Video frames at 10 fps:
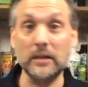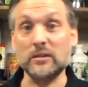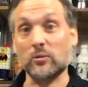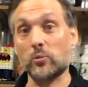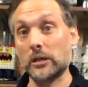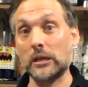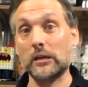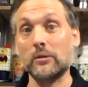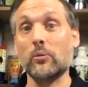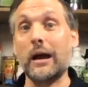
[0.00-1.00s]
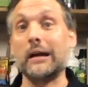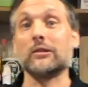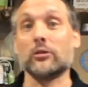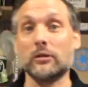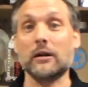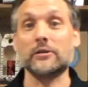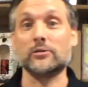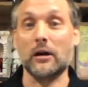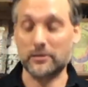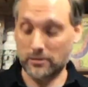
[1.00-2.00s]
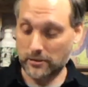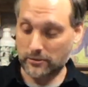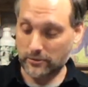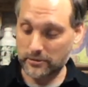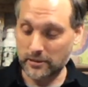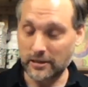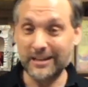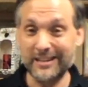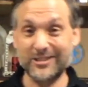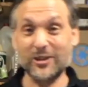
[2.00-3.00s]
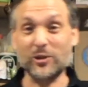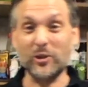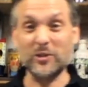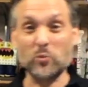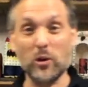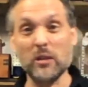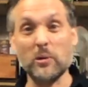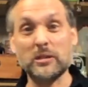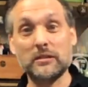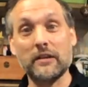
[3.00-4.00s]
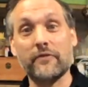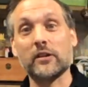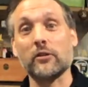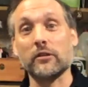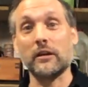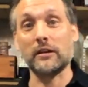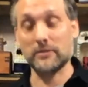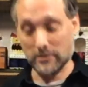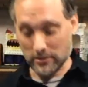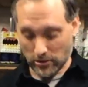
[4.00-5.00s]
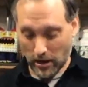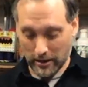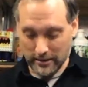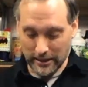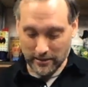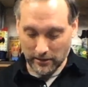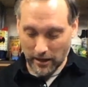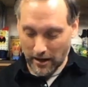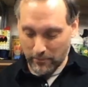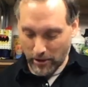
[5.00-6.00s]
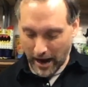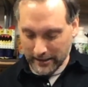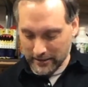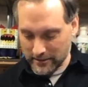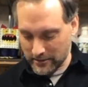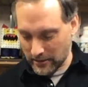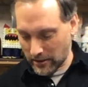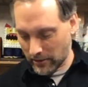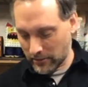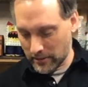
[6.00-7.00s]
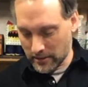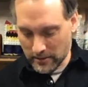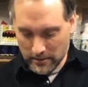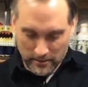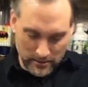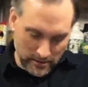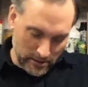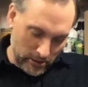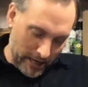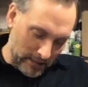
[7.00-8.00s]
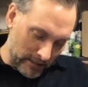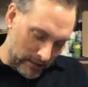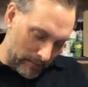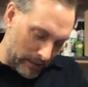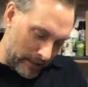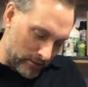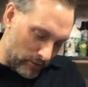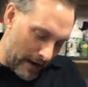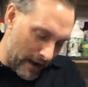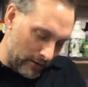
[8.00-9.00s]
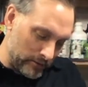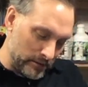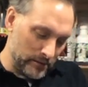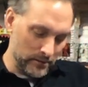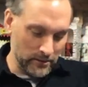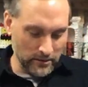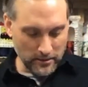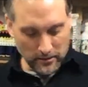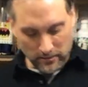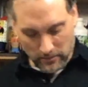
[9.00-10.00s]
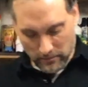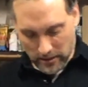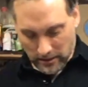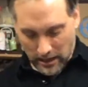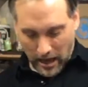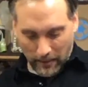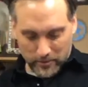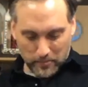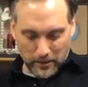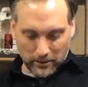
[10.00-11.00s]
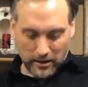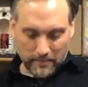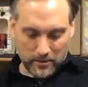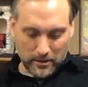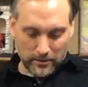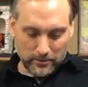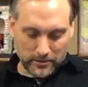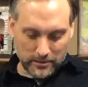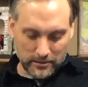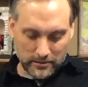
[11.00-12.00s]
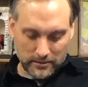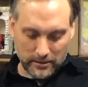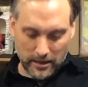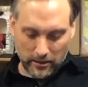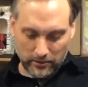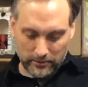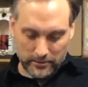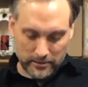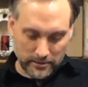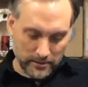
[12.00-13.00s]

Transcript: is a really good way to learn how to draw circles. Circle is one of the most difficult things to draw. It takes a lot of practice. So tracing something that's round really helps build up those skills.